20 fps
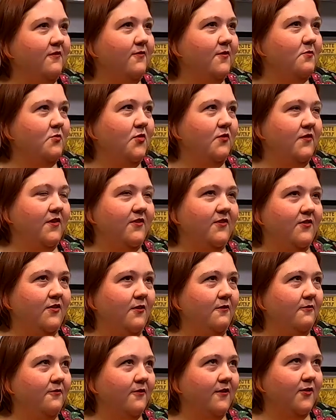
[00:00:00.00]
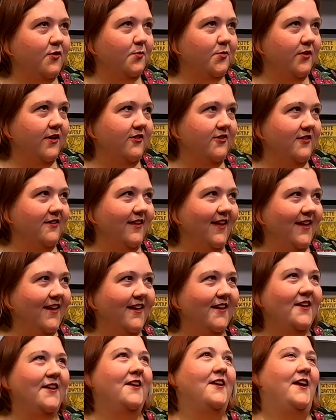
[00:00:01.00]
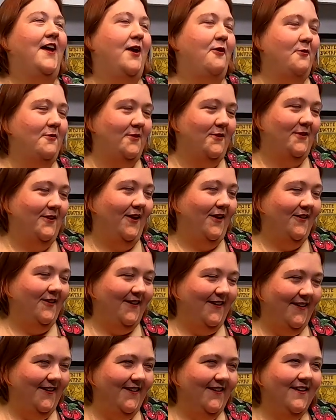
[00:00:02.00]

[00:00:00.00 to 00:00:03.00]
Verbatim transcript: different movies too for inspiration, like Howard the Duck.